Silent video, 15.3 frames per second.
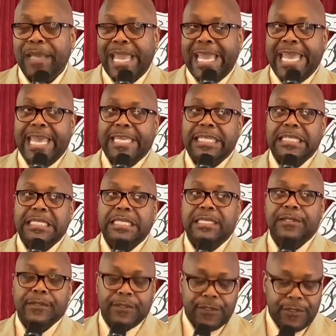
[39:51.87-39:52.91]
And
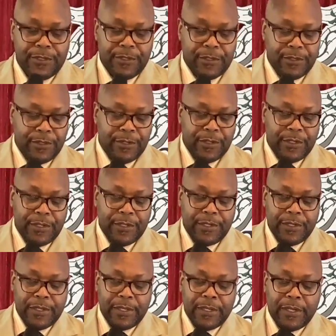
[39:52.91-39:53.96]

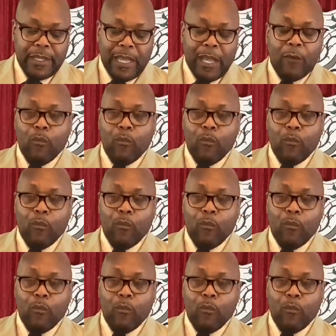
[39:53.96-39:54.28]
I